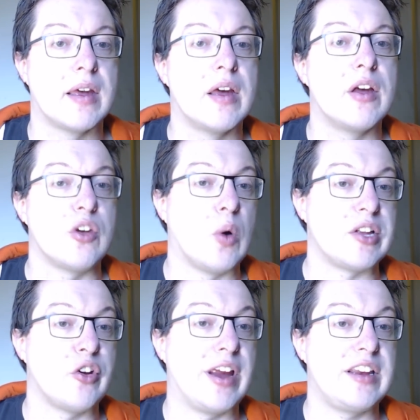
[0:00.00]
You want
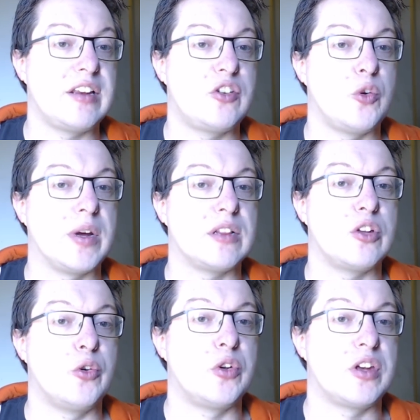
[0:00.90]
your ending to
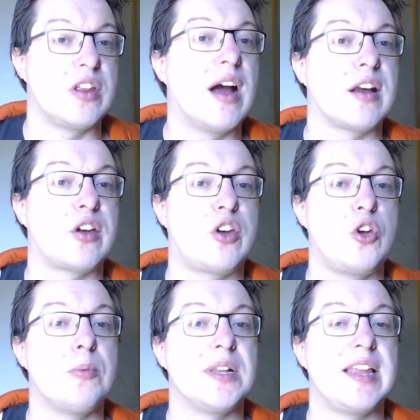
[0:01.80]
include
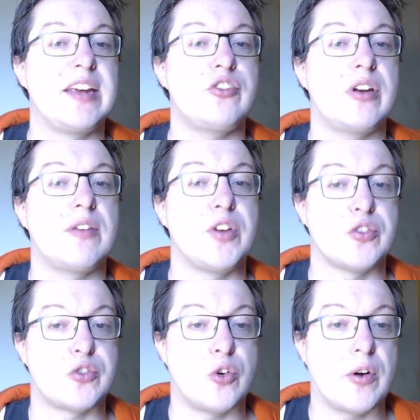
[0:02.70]
accumulation of your
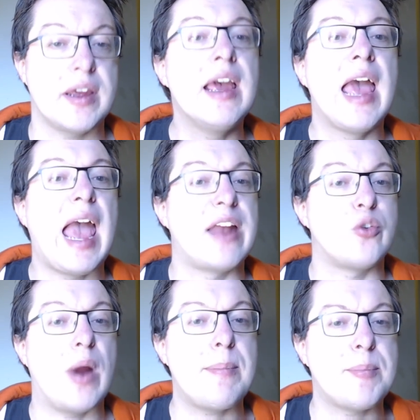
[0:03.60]
story and to
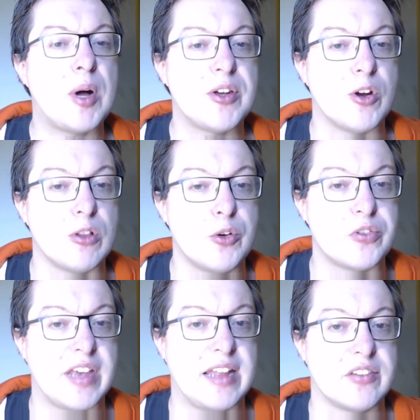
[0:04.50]
wrap up all your
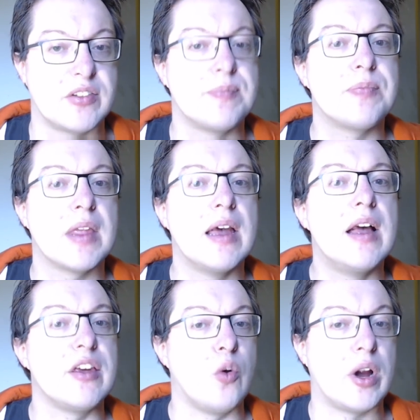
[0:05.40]
loose ends.
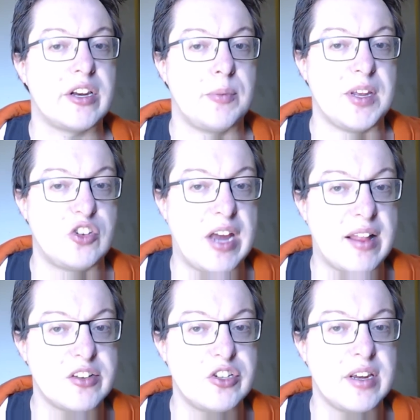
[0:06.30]
You want it to be
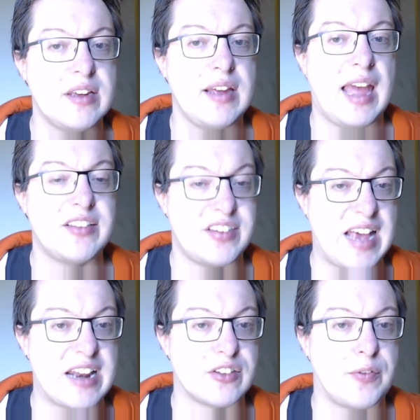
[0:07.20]
challenging and
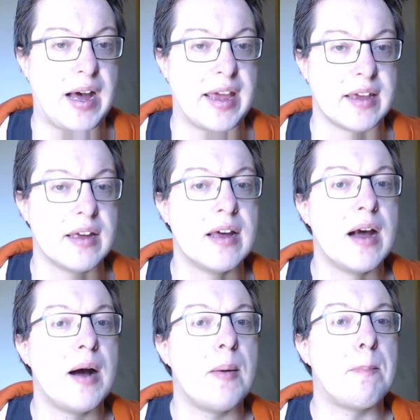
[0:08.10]
satisfying,
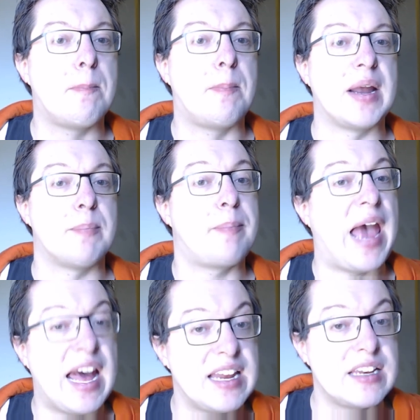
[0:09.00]
but a
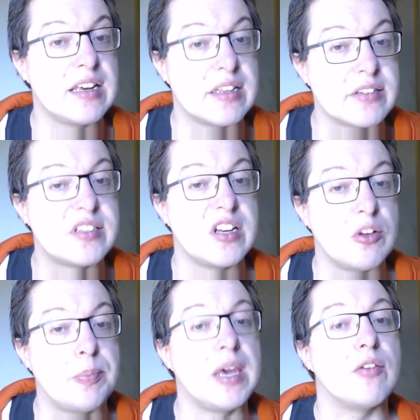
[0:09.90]
bad ending can still
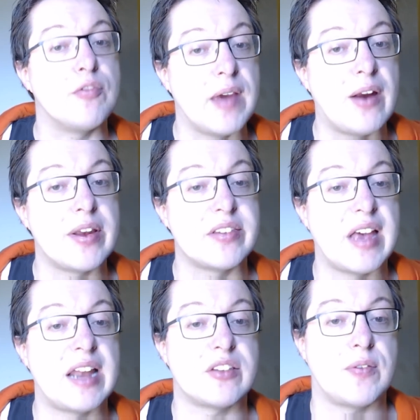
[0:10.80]
be very
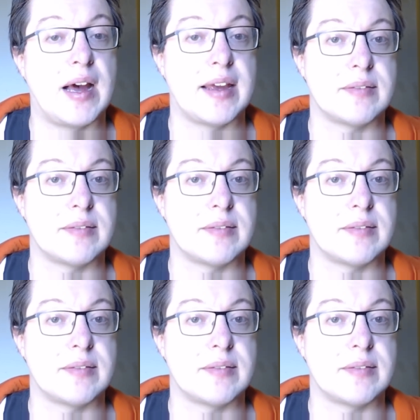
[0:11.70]
satisfying.